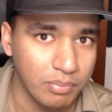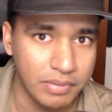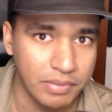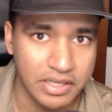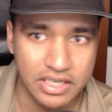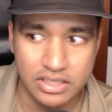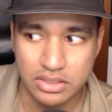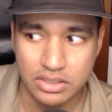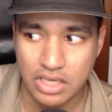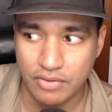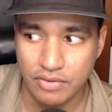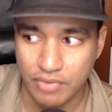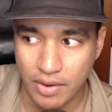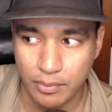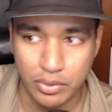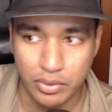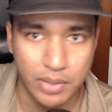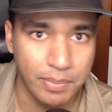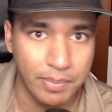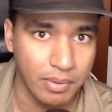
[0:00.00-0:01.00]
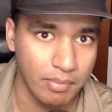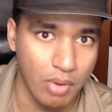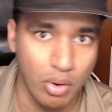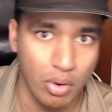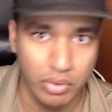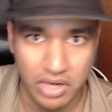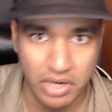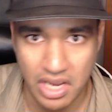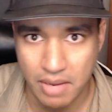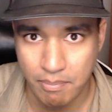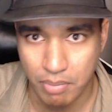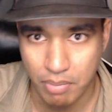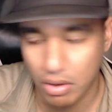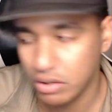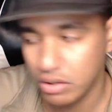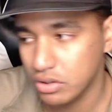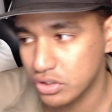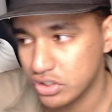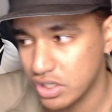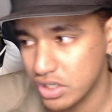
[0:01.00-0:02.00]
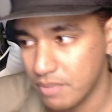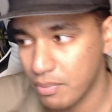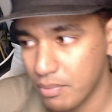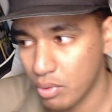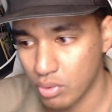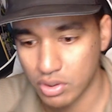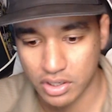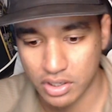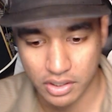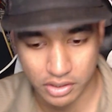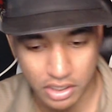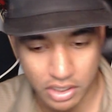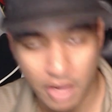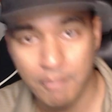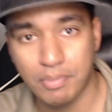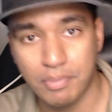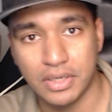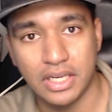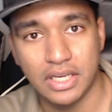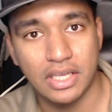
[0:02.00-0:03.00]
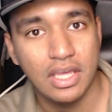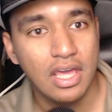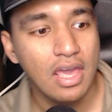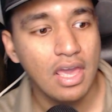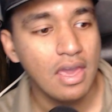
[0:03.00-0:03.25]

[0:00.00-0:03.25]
because if I'm going to promote a partnership or a company,